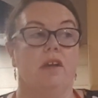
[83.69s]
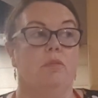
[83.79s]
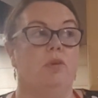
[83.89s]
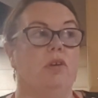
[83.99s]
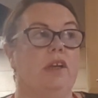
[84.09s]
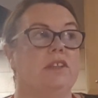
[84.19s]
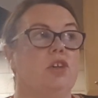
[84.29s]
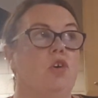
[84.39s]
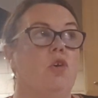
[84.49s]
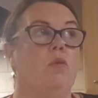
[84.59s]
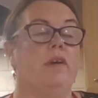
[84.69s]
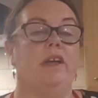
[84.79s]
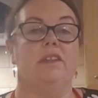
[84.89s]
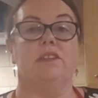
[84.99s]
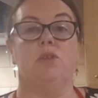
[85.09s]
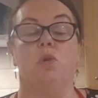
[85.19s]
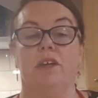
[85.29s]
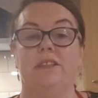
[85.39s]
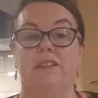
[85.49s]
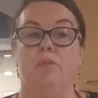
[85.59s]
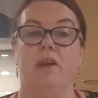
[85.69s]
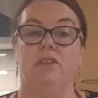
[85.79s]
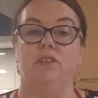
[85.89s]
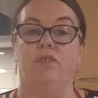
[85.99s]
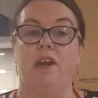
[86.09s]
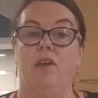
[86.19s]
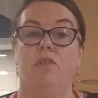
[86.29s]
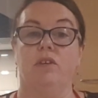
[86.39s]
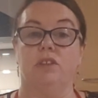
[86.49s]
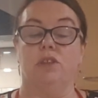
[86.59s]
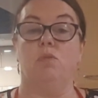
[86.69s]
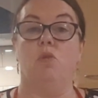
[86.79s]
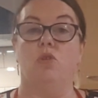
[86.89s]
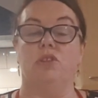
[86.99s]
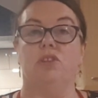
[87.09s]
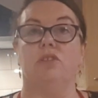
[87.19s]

but it's always twice the amount of flour to water.